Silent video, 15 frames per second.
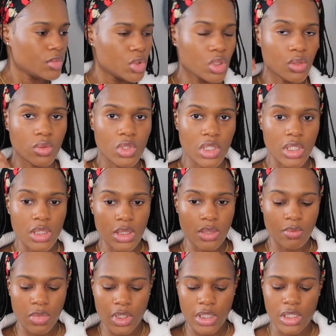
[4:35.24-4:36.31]
to
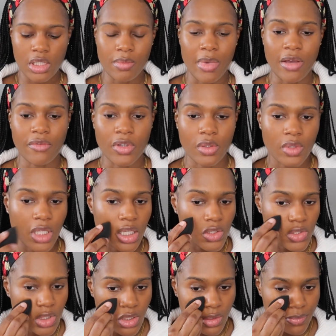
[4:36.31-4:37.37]
just blend in my
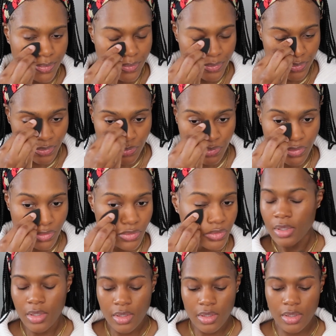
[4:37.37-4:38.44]
foundation.
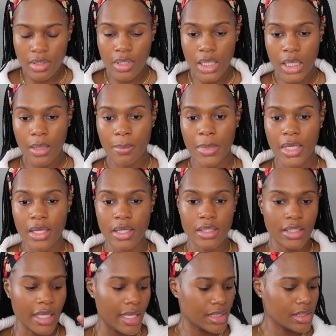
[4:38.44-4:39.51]
But
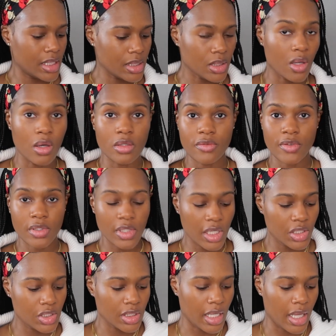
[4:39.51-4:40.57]
yes, that's all the
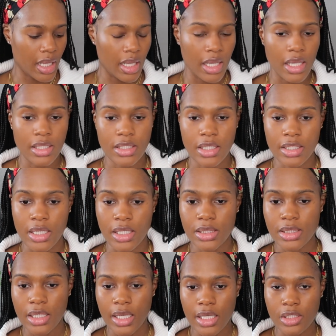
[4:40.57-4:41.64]
foundation I add. The
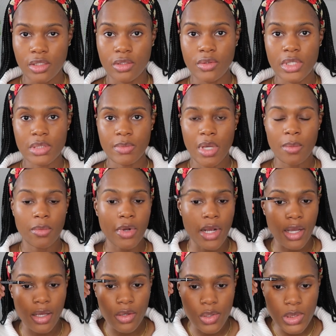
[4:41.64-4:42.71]
next thing I do is my
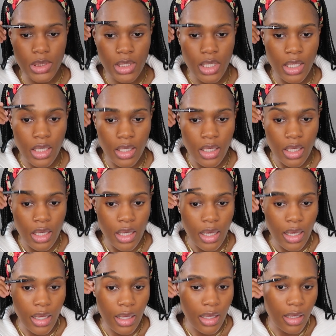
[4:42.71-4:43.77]
brows.
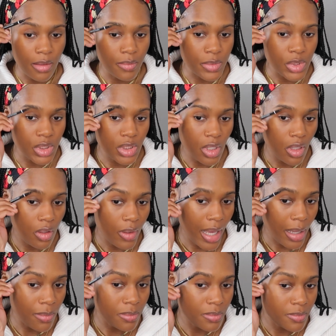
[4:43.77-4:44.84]
So
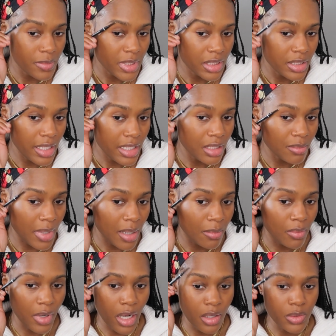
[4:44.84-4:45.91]
I've been letting my
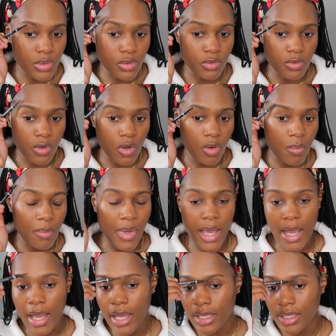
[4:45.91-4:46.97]
brows grow
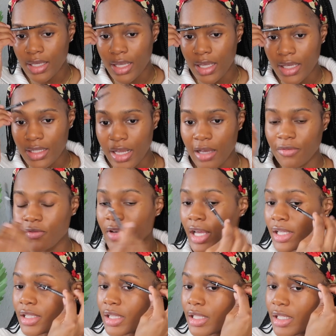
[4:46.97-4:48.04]
back, and I
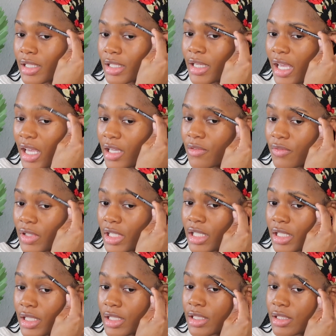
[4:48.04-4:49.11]
finally gave
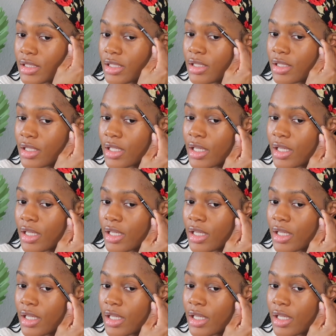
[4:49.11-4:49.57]
in